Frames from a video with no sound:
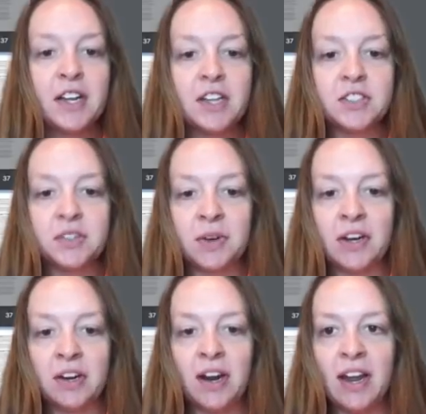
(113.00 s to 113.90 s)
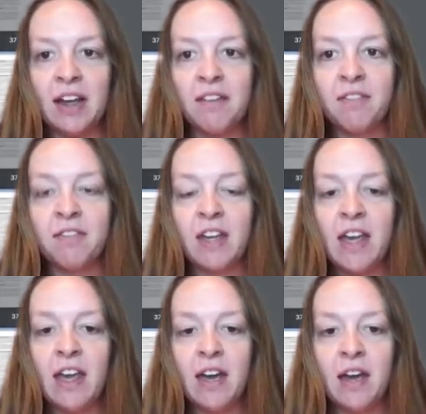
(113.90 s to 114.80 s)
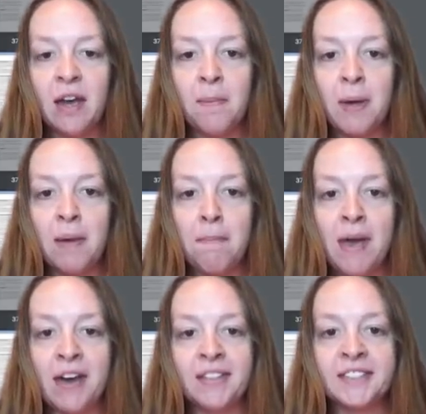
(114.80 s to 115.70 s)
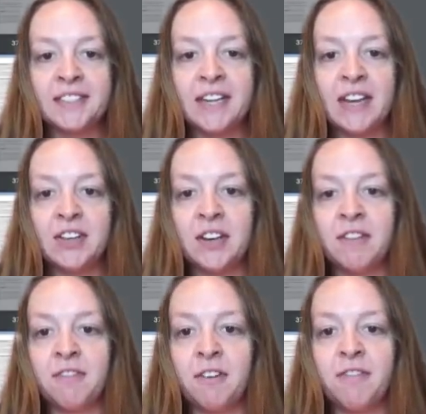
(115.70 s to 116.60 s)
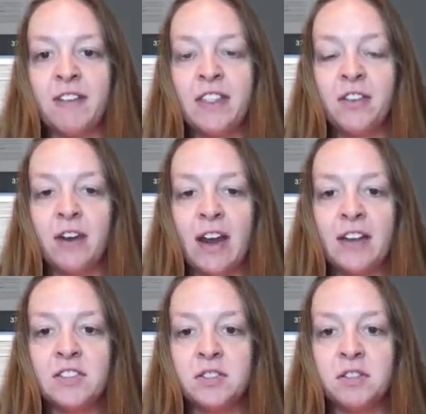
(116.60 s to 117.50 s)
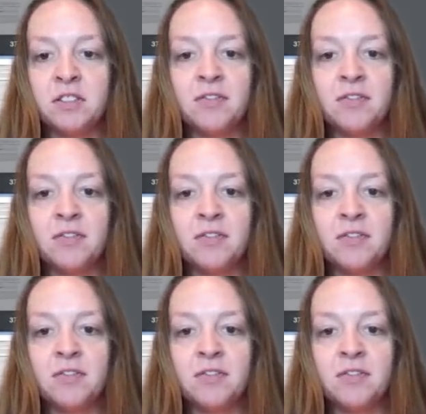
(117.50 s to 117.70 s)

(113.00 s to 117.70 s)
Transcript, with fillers: So here I have um, a math standard for fifth grade, so it's